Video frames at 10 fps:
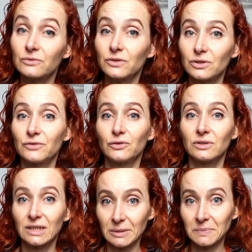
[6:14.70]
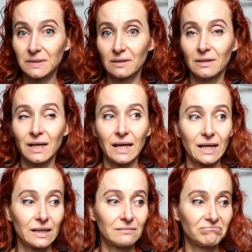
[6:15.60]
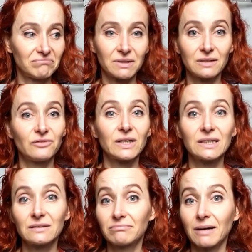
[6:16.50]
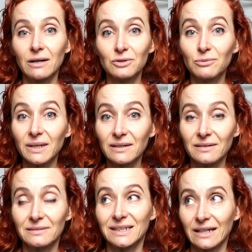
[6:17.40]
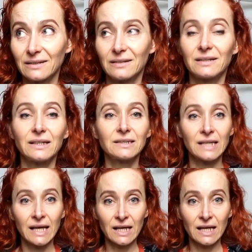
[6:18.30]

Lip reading: of useful tips and advice how to make certain things.